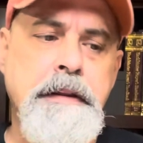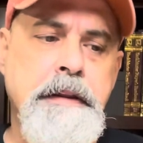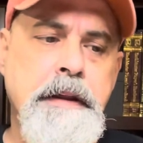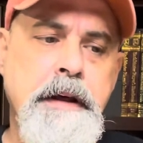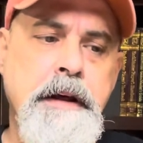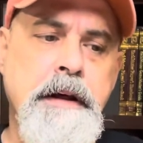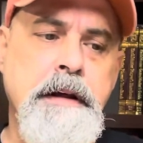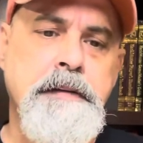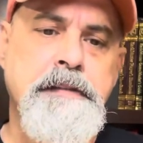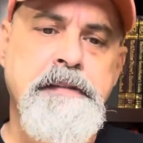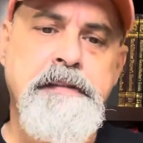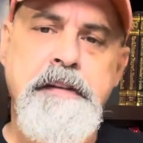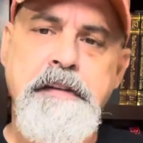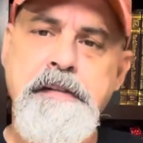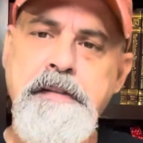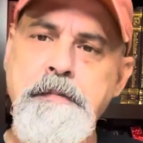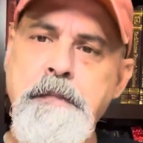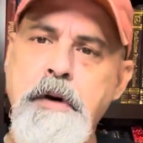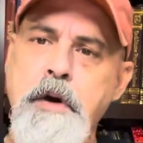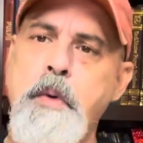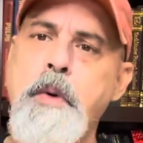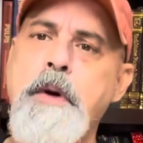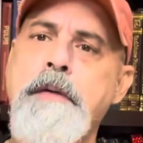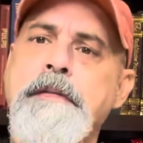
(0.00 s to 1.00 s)
the system
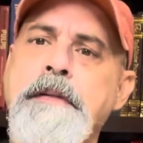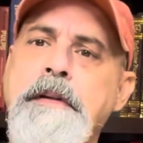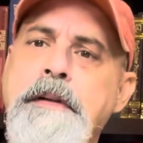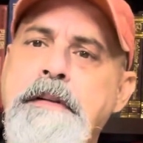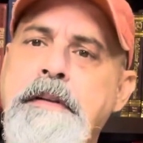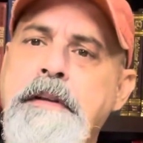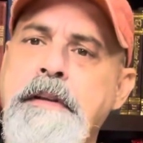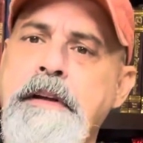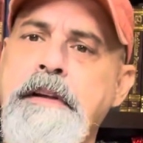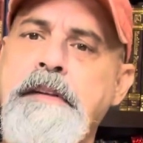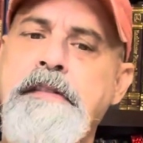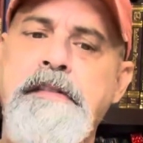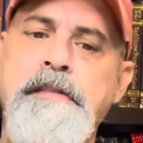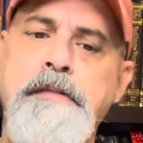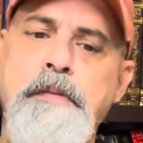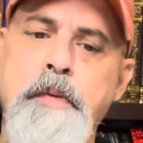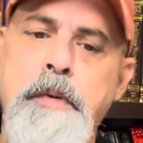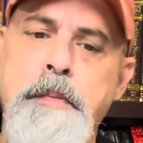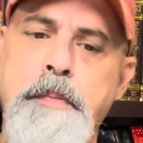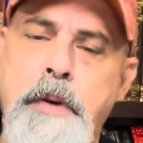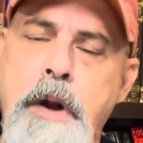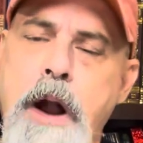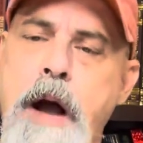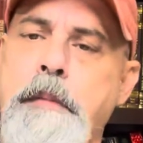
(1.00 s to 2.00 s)
equivalent to this
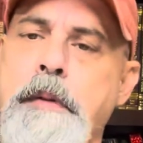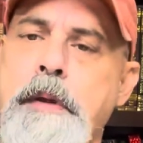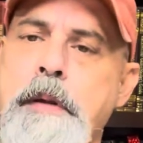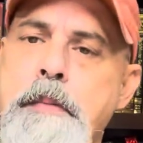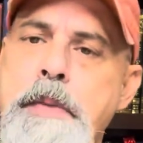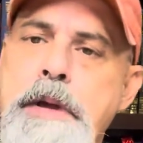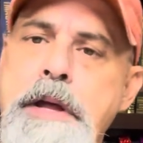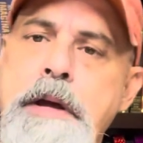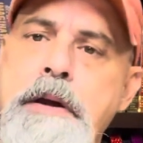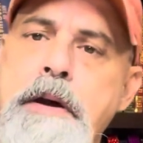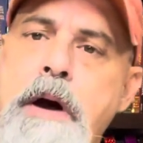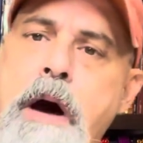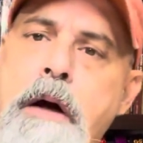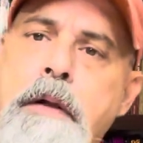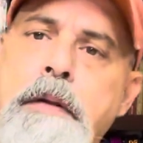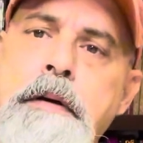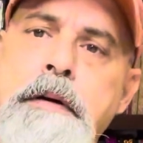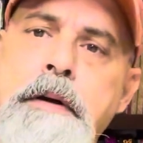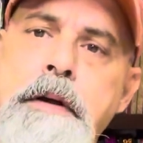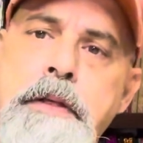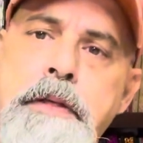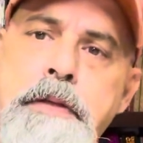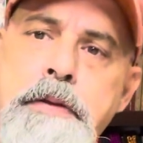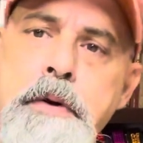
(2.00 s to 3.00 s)
would probably be Call of
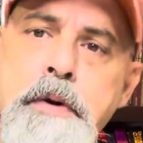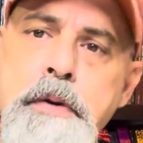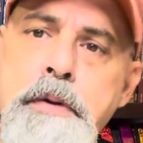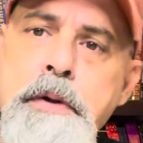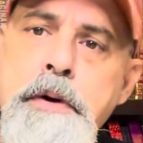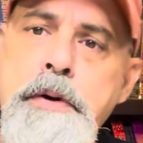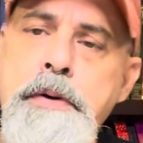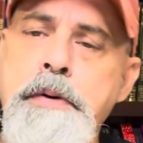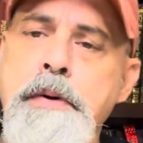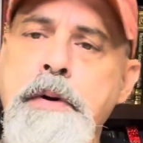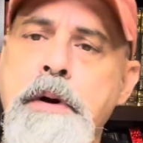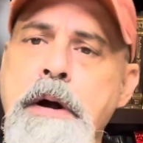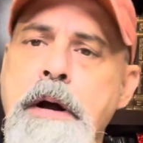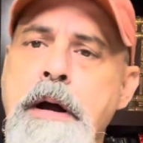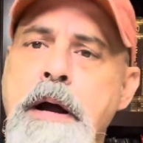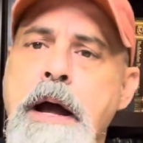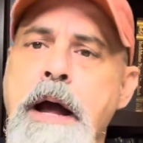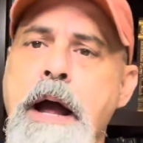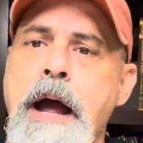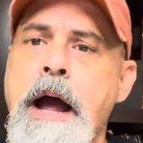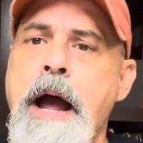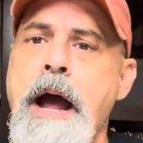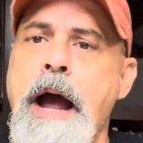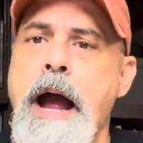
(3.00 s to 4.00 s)
Cthulhu,
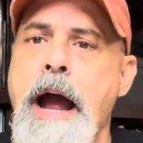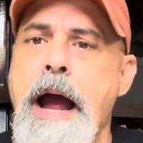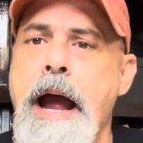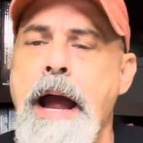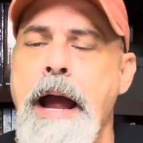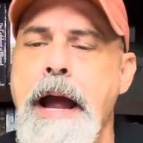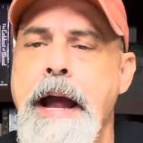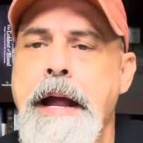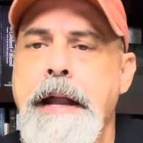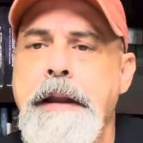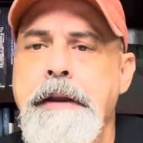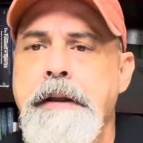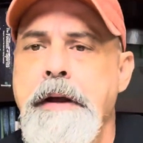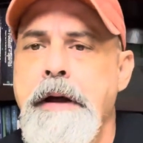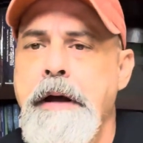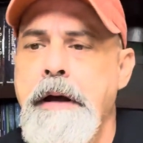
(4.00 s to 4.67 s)
and